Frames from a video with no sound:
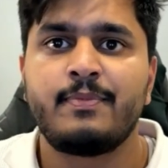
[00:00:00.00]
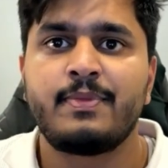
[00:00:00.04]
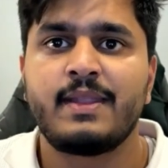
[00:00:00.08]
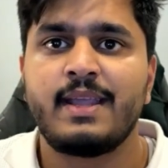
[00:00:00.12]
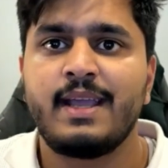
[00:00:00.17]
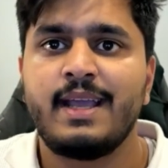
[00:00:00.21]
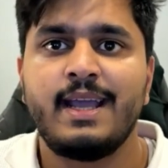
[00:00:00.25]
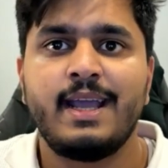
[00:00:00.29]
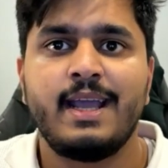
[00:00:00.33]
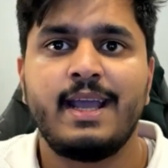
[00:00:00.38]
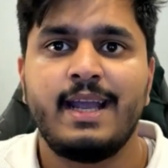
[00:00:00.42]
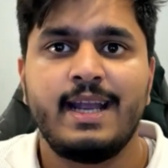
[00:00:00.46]

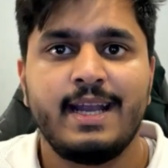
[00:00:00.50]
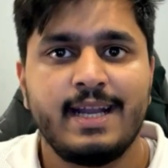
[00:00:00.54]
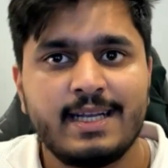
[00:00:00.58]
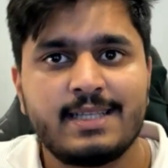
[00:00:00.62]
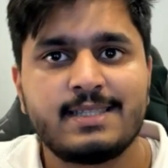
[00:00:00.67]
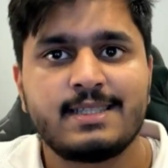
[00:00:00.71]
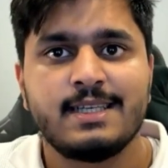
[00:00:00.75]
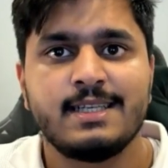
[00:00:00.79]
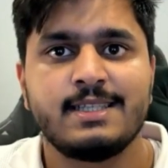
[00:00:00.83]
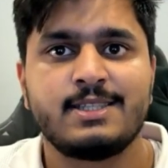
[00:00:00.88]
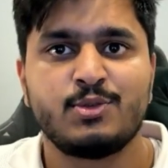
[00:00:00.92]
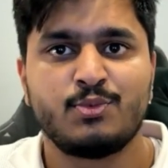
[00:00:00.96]

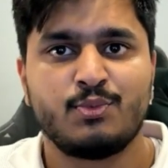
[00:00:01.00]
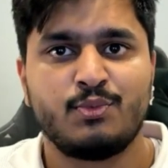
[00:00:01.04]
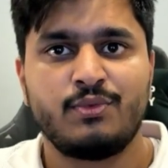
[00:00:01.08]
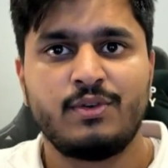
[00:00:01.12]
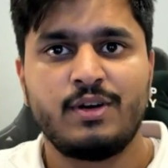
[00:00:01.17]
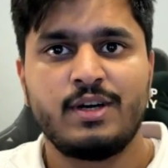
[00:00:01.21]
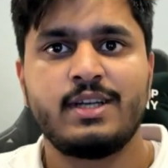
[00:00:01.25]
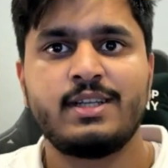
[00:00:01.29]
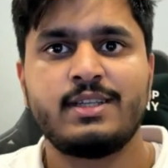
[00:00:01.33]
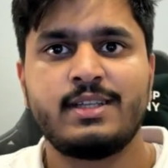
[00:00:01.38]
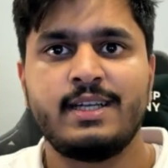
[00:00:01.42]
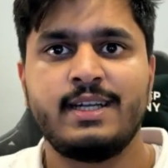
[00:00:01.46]
It's
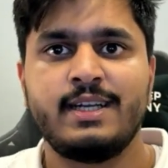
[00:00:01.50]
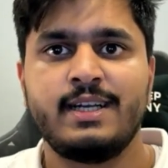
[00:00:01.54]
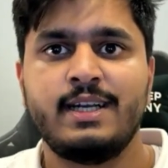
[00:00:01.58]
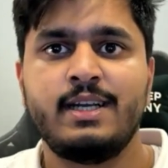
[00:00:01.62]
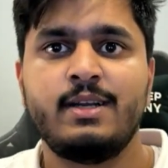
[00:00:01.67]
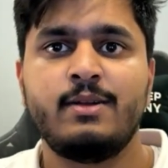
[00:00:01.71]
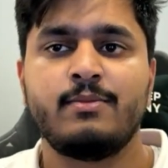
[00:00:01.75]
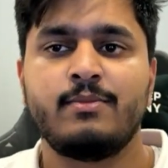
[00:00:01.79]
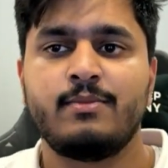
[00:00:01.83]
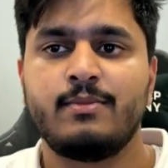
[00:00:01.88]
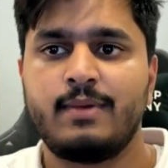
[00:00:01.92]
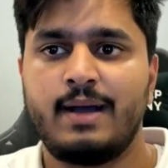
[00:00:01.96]
worth it
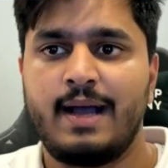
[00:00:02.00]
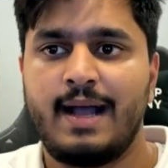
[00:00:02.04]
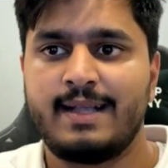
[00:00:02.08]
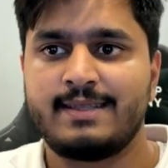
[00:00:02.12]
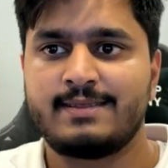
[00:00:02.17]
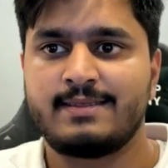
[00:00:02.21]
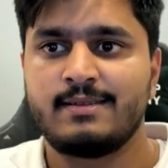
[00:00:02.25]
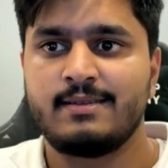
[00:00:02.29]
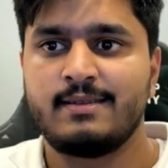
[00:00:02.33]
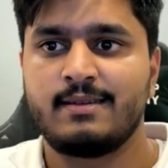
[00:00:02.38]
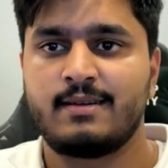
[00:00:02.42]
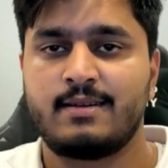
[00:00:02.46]
as
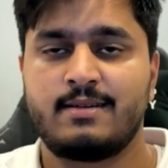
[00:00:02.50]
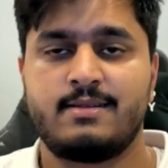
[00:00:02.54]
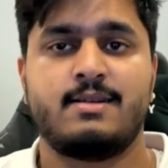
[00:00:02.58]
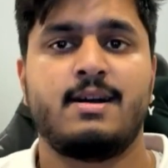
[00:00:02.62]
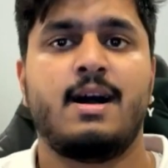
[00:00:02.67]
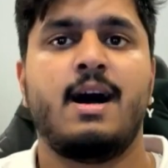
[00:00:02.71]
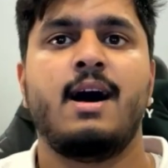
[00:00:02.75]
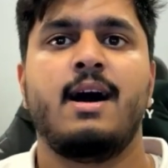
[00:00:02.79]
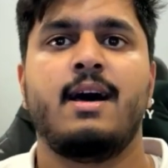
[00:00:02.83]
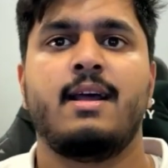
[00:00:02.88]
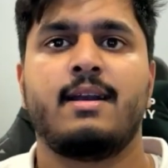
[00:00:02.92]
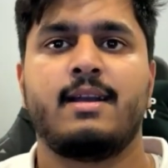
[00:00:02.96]
a
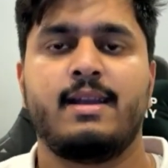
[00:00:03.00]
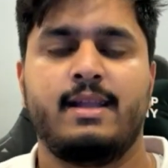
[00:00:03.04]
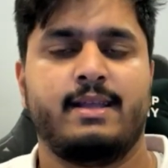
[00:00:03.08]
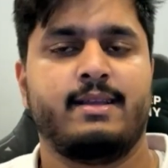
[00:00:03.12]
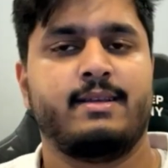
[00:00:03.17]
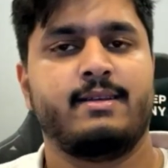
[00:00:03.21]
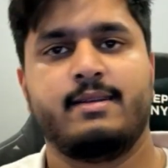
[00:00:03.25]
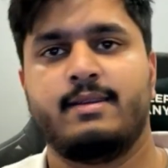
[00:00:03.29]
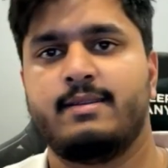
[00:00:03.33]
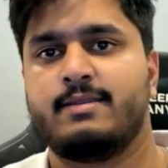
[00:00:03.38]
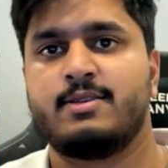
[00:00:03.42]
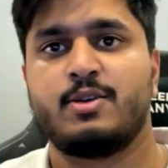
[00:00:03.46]
car. Like,
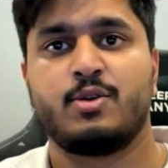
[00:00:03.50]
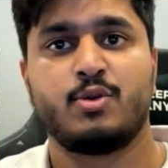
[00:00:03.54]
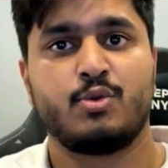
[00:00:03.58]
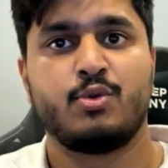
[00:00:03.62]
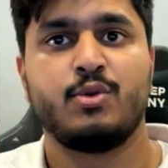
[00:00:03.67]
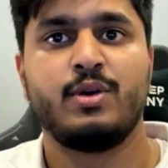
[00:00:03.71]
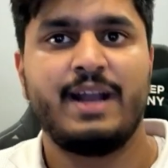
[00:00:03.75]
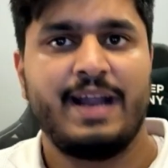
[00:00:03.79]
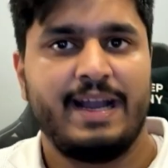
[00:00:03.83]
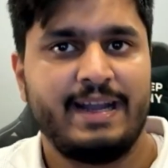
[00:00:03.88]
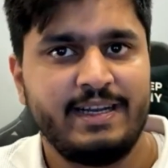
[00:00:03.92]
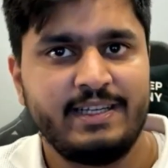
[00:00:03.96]
it's a good
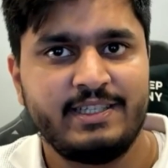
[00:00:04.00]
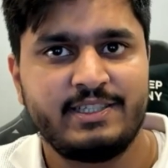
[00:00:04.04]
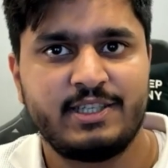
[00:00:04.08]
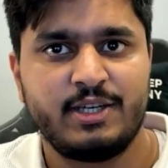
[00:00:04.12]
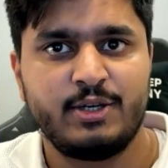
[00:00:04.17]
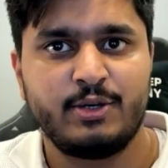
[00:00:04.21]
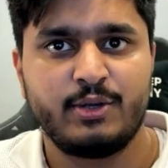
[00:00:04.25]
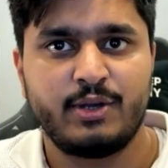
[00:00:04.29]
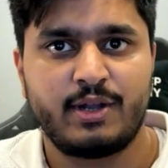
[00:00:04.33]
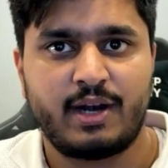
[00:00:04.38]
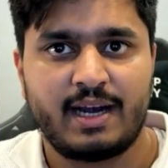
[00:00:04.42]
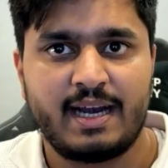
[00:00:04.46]
addition to
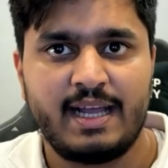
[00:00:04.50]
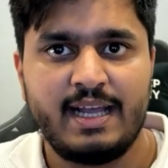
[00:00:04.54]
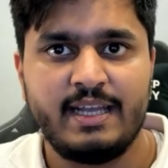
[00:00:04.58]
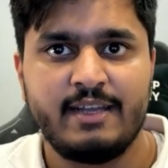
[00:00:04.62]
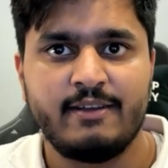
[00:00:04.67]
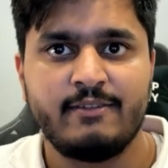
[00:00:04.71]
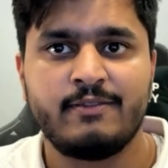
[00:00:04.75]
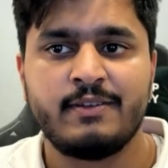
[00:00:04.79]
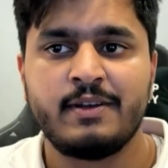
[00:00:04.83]
your life.